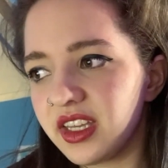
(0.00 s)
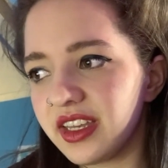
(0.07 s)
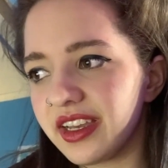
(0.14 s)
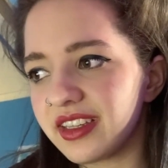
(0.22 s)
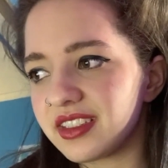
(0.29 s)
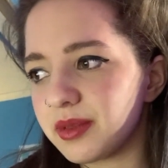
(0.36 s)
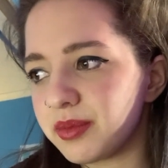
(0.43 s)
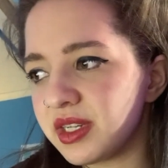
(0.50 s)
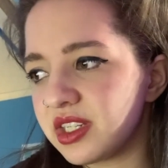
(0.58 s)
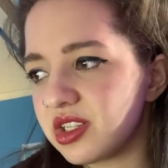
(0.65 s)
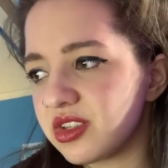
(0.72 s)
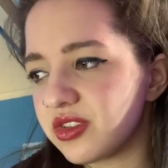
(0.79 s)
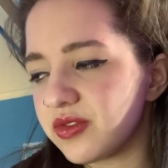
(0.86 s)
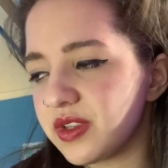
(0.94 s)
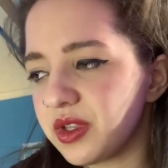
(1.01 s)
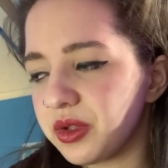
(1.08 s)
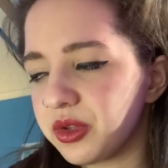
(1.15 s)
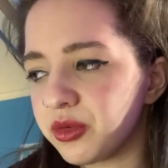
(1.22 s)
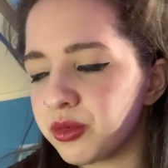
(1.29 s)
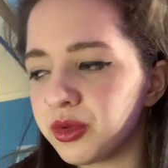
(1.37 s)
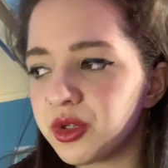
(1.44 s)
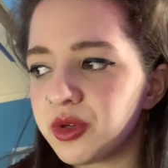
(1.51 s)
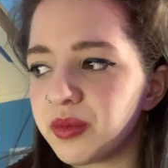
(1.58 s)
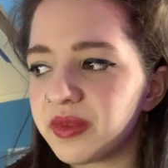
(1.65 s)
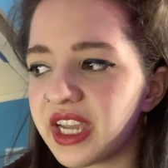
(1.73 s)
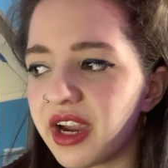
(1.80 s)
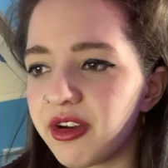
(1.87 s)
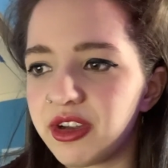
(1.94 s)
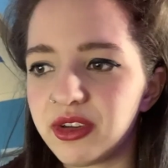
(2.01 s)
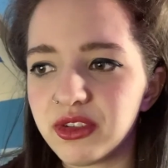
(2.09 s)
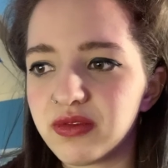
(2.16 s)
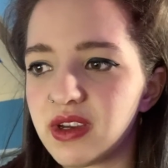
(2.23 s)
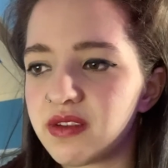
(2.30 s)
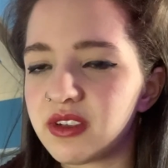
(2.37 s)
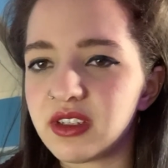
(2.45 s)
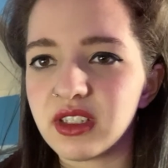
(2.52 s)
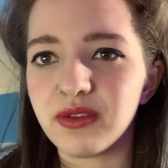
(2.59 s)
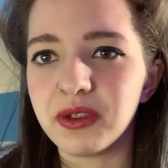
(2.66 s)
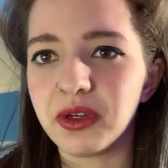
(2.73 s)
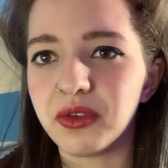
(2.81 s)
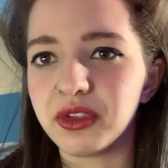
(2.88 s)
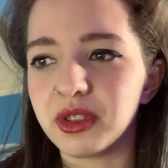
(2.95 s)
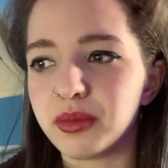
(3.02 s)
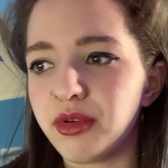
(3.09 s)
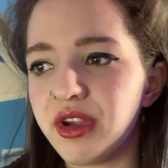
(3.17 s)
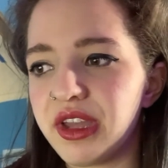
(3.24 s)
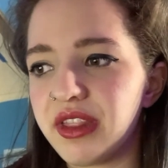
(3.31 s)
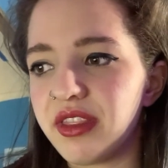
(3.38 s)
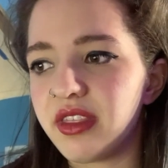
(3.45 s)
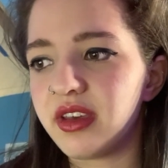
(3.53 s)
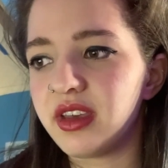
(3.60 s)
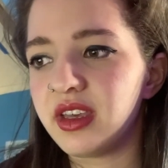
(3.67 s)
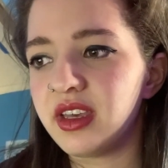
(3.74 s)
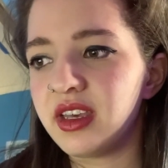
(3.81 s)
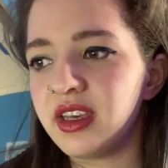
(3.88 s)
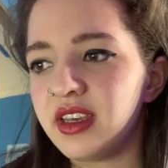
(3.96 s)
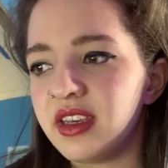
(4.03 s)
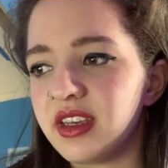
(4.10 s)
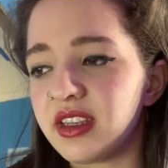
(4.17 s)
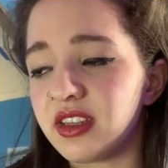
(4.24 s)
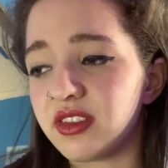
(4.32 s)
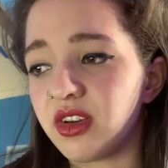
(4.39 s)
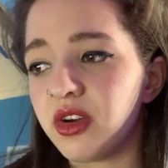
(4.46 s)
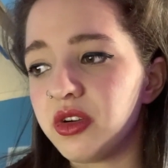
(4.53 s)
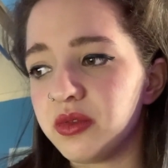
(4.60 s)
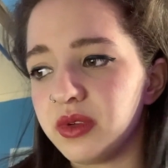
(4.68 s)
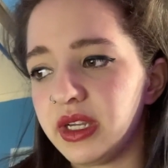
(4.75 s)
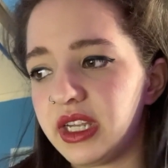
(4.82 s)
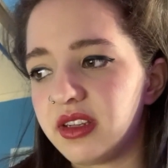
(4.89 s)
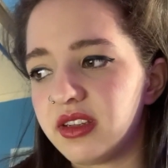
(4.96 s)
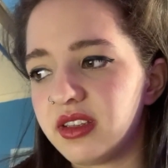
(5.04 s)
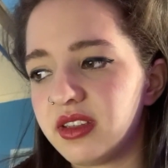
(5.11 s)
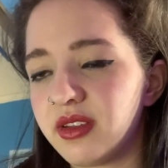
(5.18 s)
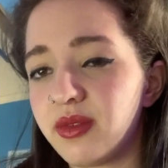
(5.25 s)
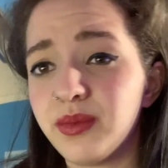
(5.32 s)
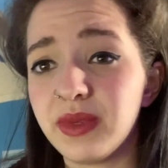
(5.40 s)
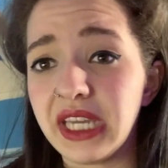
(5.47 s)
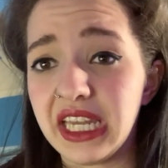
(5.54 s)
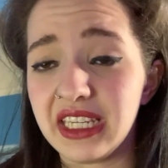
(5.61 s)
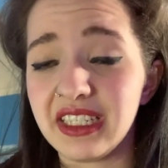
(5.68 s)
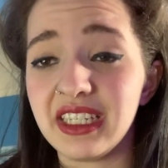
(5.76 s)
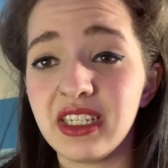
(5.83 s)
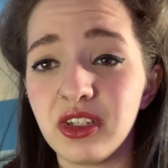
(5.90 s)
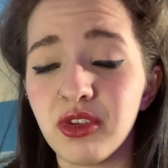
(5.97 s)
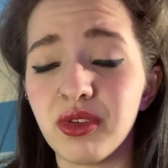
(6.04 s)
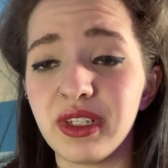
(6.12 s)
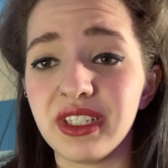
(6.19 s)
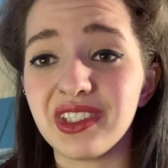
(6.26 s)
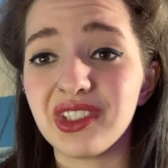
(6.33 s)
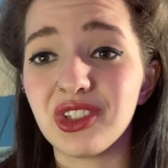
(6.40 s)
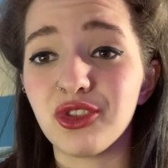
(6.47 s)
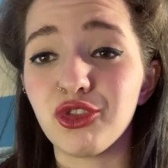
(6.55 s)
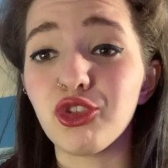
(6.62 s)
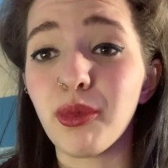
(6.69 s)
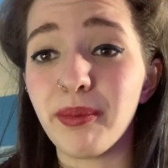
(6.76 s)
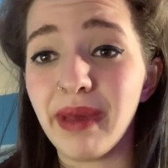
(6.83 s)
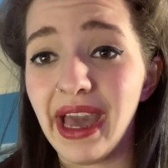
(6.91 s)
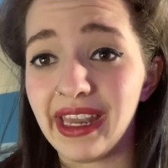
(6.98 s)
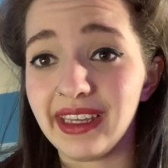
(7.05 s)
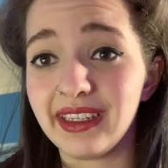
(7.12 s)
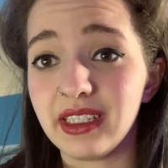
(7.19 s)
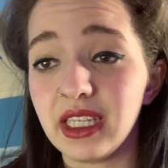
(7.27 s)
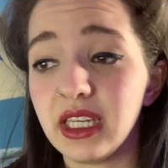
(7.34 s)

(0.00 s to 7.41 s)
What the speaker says: As the pitches filled the room, Terios found it difficult to breathe, and his heart rate began to increase dramatically.